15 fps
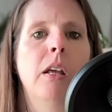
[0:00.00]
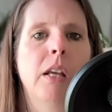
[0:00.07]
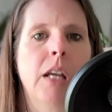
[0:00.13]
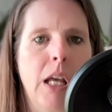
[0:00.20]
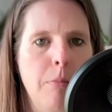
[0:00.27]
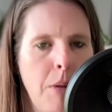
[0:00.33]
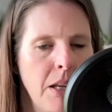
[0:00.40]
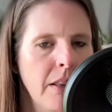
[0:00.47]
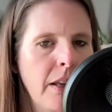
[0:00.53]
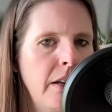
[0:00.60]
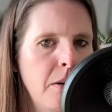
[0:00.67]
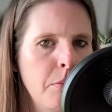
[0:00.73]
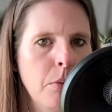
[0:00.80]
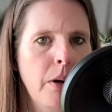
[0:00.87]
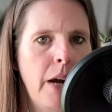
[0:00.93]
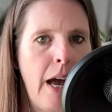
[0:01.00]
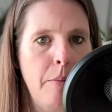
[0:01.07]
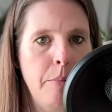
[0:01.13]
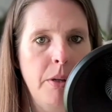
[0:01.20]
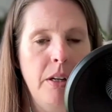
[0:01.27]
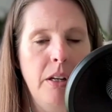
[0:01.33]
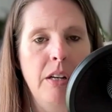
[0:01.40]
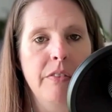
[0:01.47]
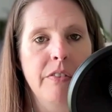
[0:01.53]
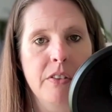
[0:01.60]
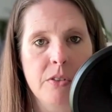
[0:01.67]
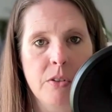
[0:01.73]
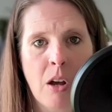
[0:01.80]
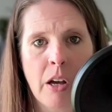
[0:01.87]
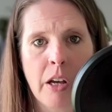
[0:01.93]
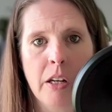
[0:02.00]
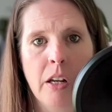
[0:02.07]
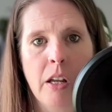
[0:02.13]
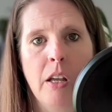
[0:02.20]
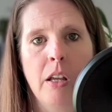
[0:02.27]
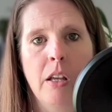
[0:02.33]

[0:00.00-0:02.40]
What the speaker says: can make that number happen. And if it's not